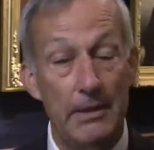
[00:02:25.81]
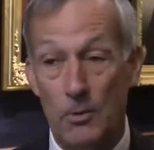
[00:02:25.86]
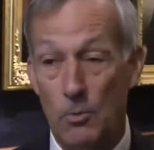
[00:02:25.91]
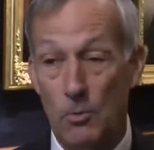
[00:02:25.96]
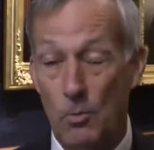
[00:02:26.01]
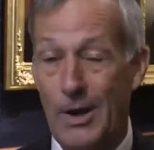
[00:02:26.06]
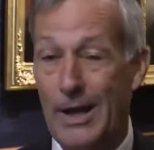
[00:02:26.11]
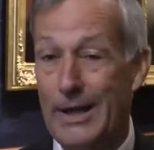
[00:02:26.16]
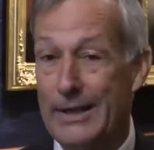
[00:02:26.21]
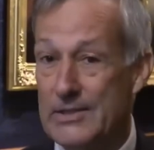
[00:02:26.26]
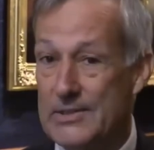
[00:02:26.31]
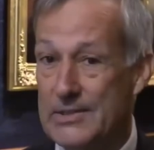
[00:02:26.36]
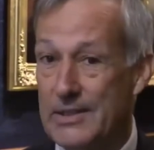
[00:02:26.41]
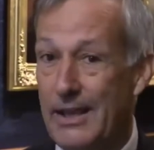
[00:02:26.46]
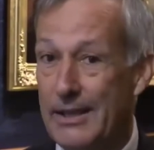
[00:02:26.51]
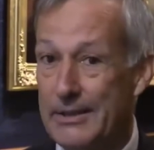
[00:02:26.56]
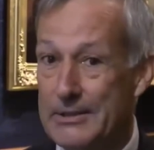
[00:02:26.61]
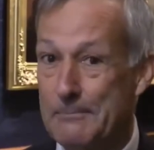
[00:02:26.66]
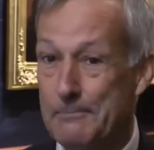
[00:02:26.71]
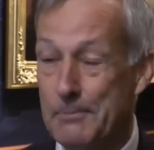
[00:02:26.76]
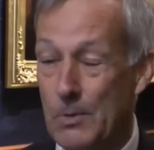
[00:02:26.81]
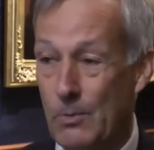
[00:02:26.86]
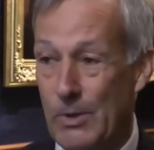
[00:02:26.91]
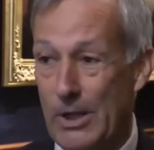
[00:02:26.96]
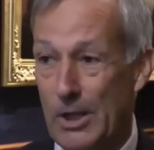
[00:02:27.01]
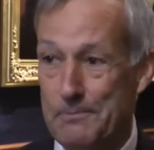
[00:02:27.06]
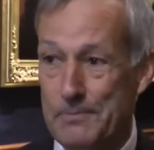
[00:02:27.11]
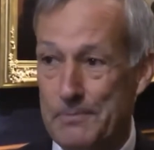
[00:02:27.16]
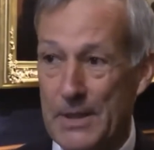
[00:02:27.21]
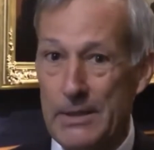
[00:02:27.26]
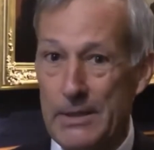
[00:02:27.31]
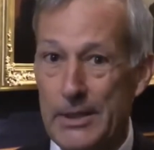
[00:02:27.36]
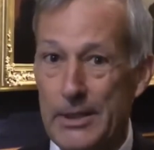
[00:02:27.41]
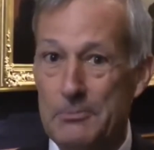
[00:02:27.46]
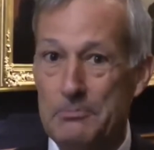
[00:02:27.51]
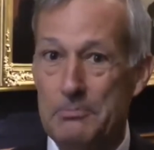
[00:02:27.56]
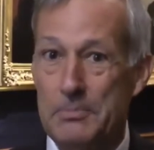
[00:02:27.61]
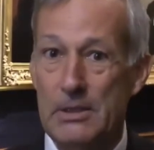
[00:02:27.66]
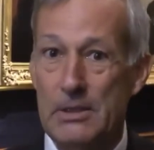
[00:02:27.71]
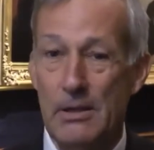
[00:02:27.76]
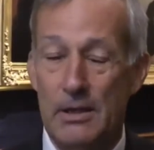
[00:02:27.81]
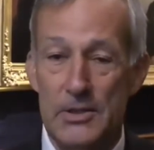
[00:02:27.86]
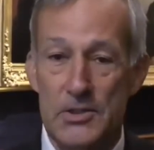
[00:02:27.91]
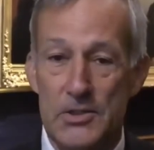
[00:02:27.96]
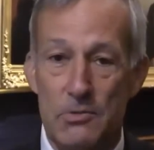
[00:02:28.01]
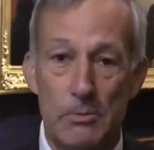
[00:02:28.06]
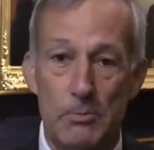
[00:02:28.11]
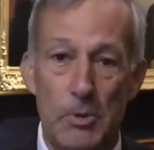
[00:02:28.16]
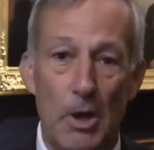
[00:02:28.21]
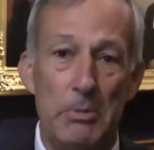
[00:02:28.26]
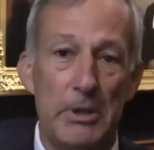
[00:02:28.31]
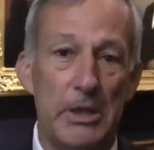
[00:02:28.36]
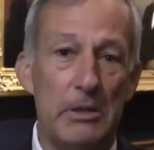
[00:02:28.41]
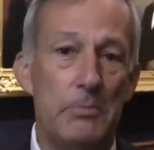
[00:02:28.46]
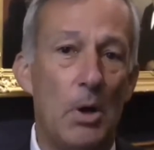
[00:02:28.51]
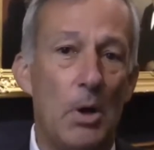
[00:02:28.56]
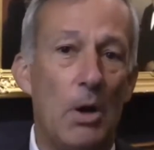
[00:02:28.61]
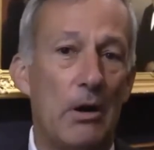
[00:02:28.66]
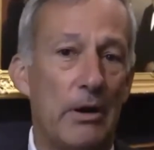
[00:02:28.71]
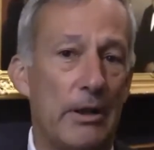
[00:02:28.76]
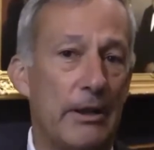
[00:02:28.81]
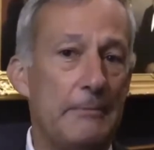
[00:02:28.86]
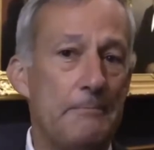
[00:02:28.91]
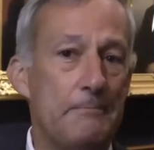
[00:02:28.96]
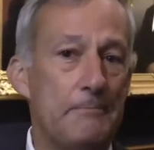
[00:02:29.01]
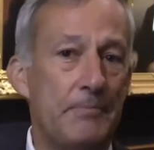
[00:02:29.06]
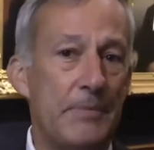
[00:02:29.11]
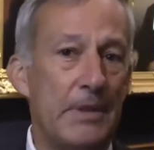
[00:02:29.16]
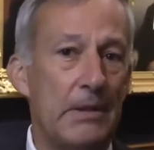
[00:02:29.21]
And why is that? Well, because the Republican Party